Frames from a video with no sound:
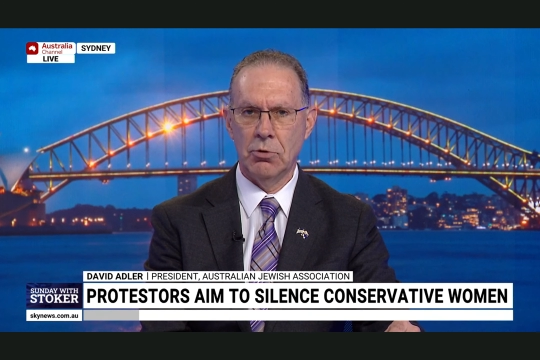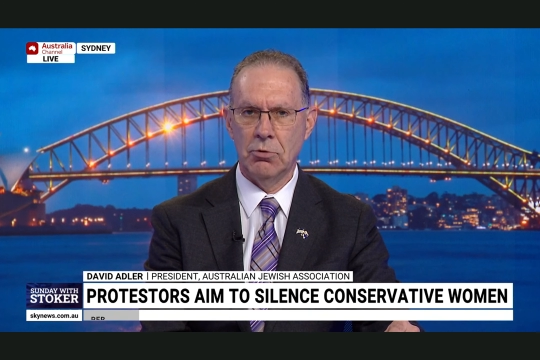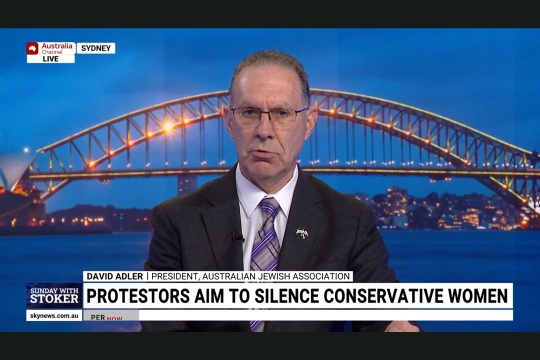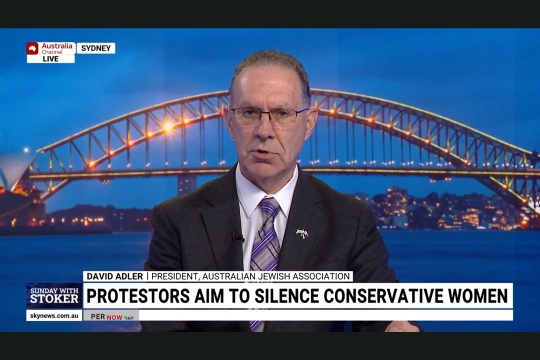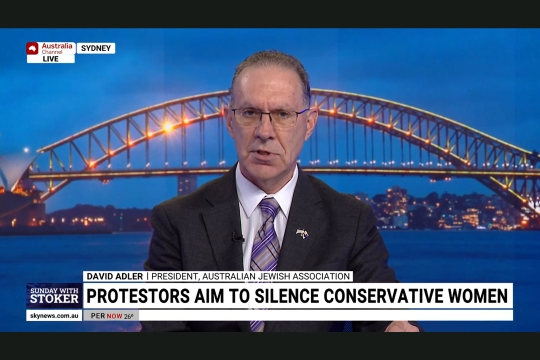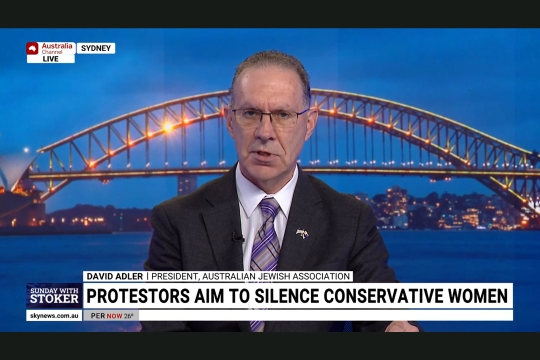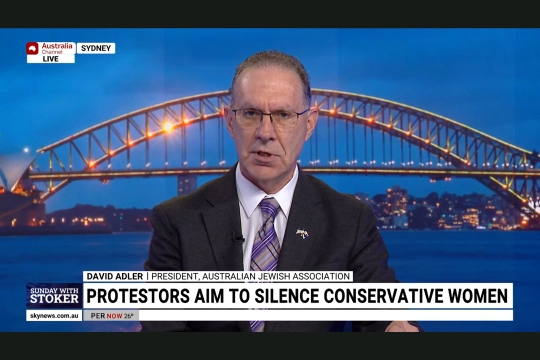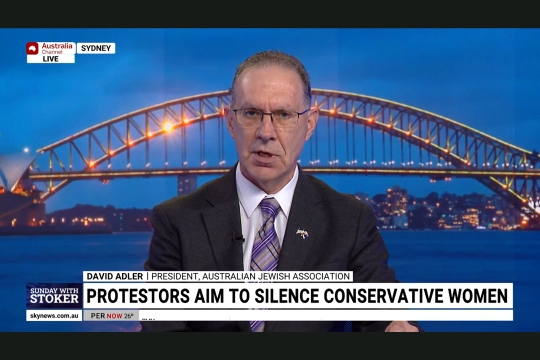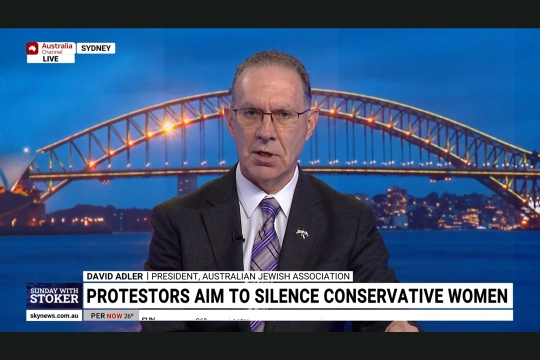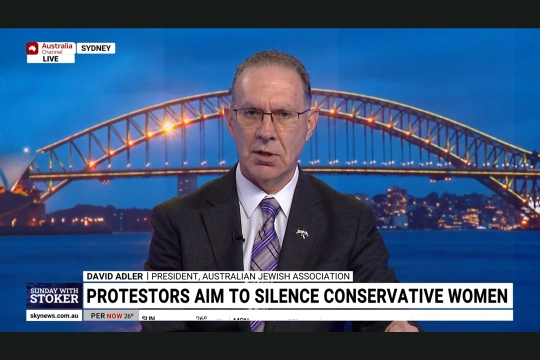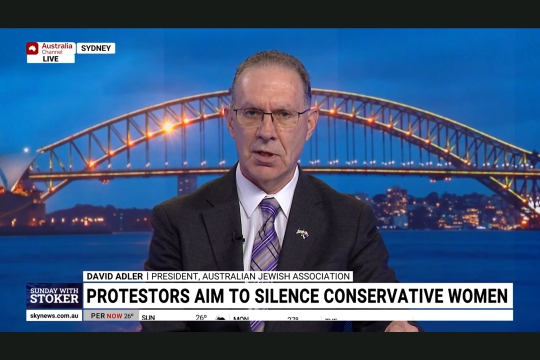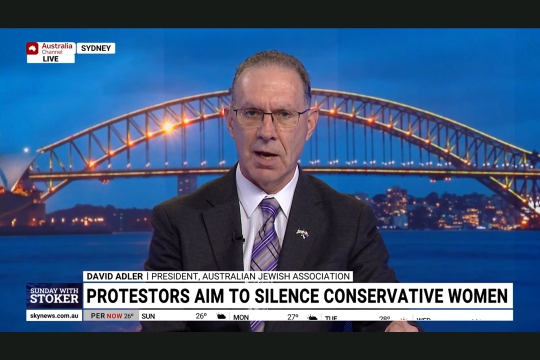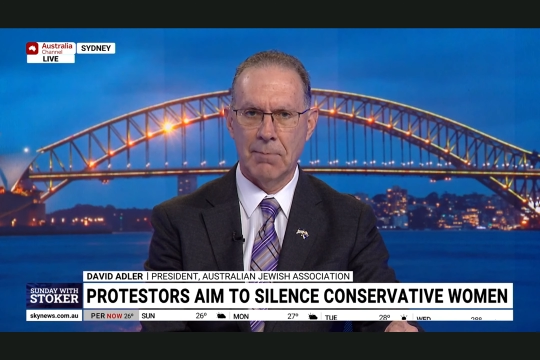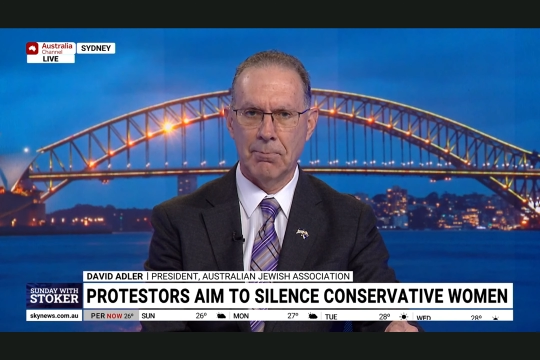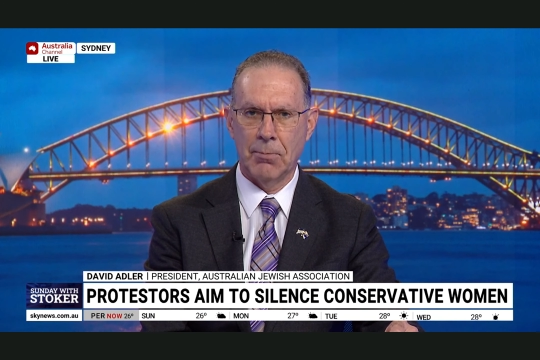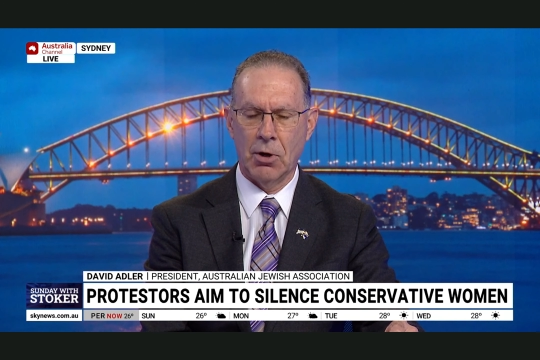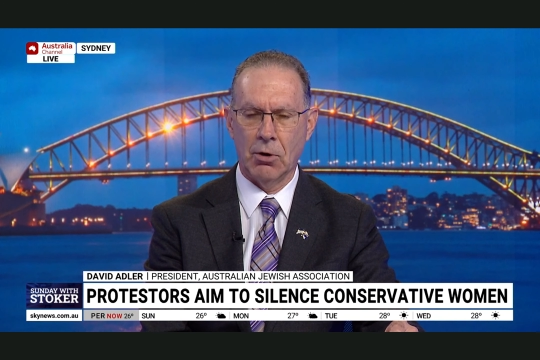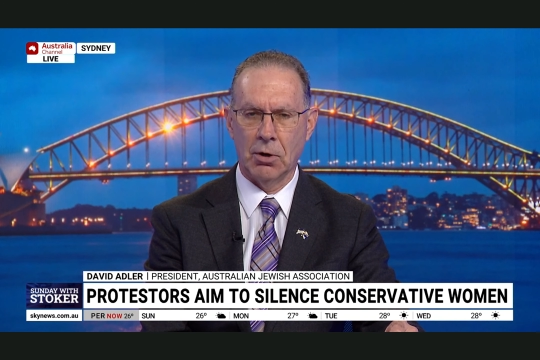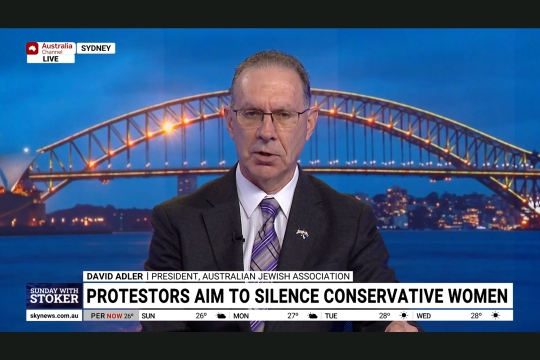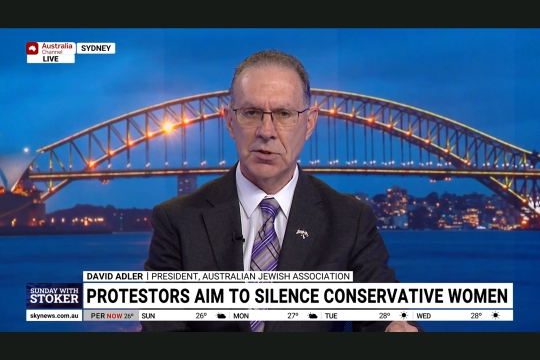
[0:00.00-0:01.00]
steered that
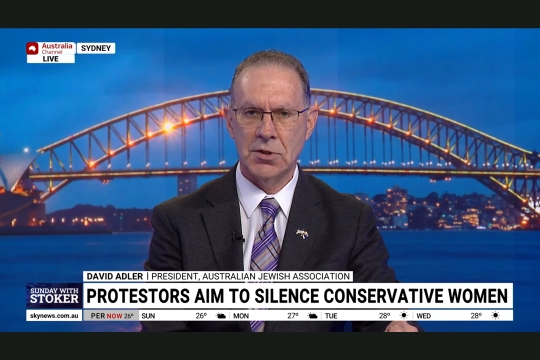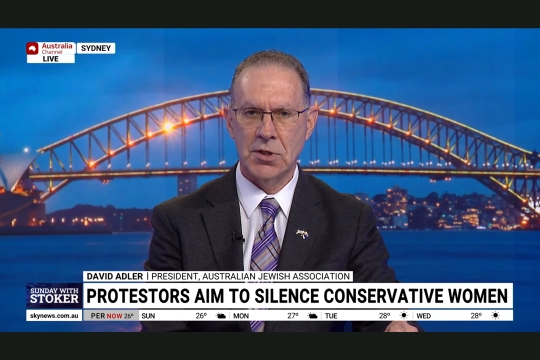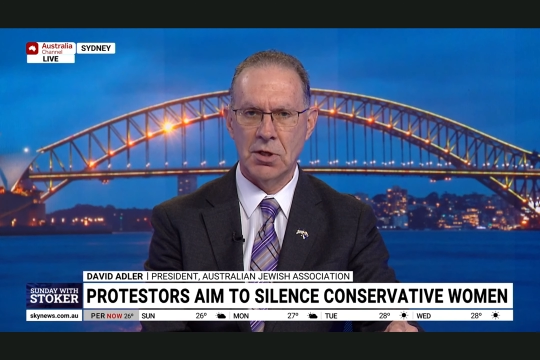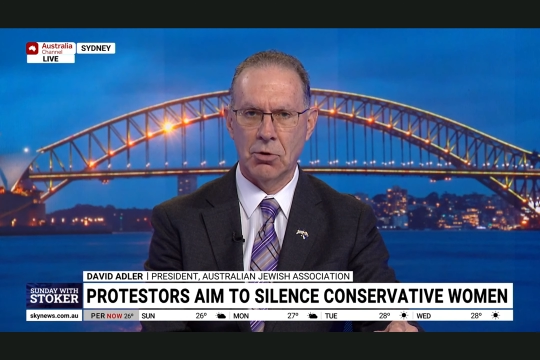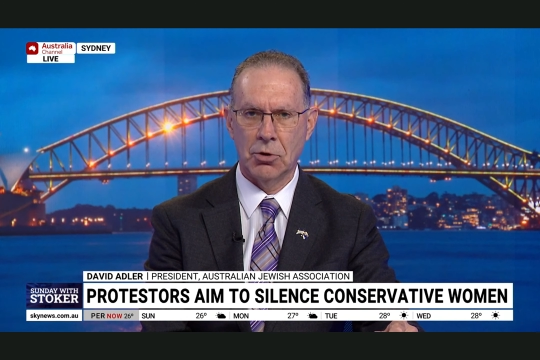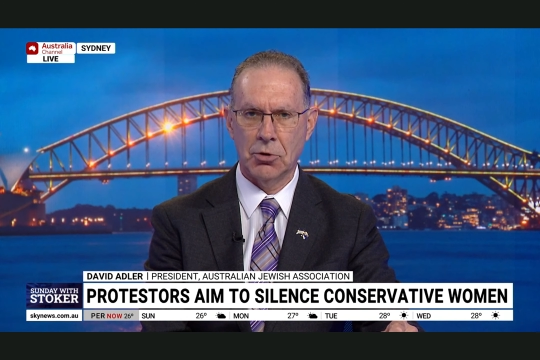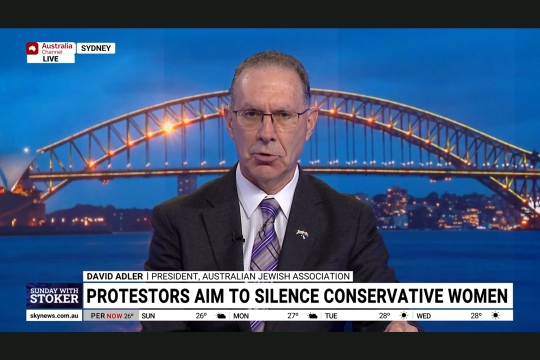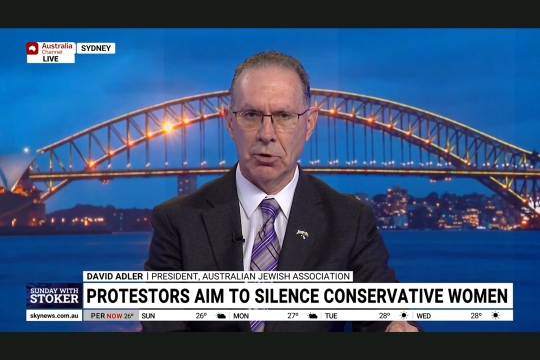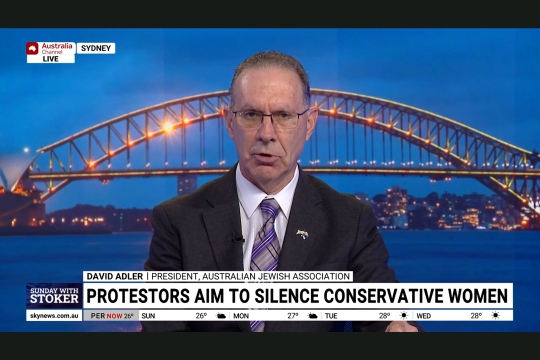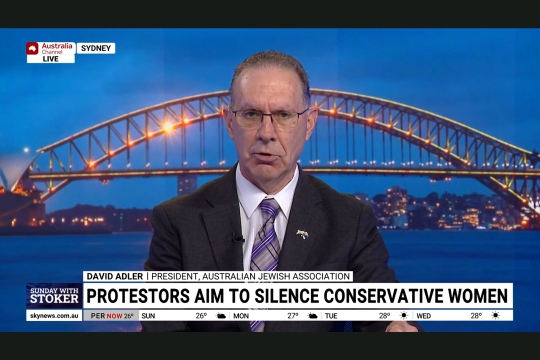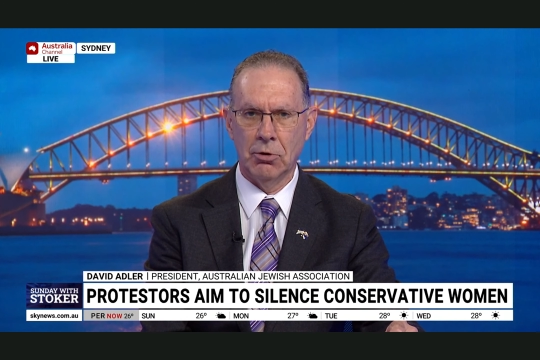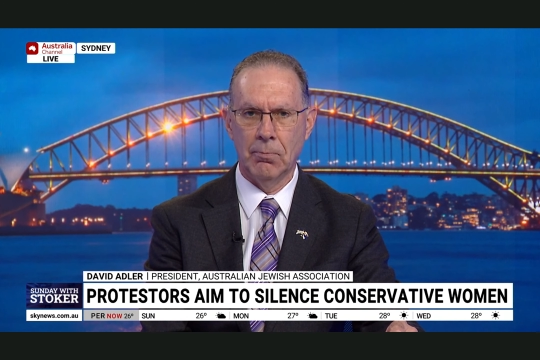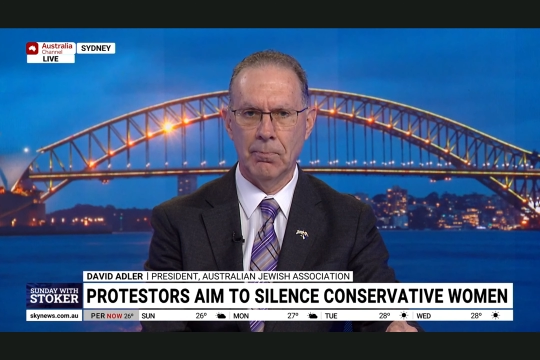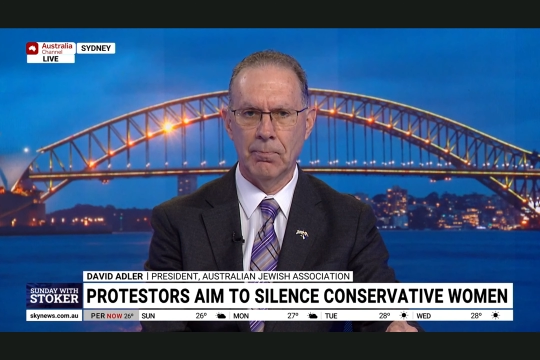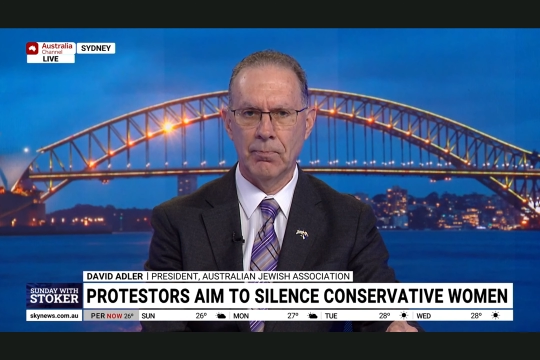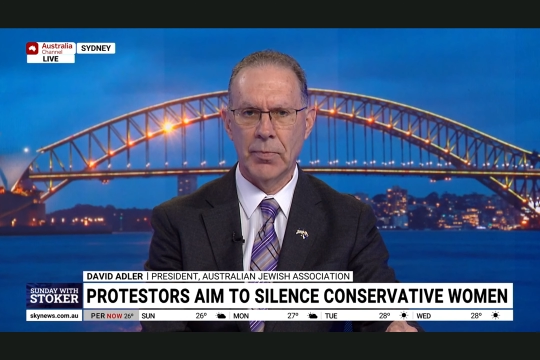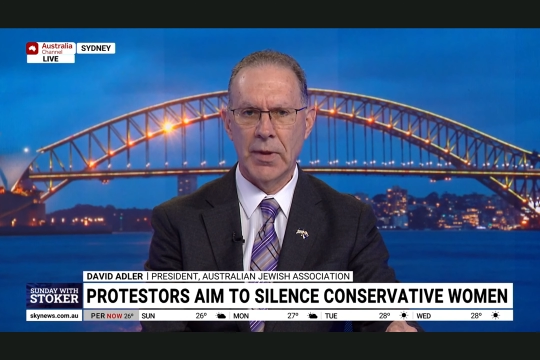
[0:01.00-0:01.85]
policy through.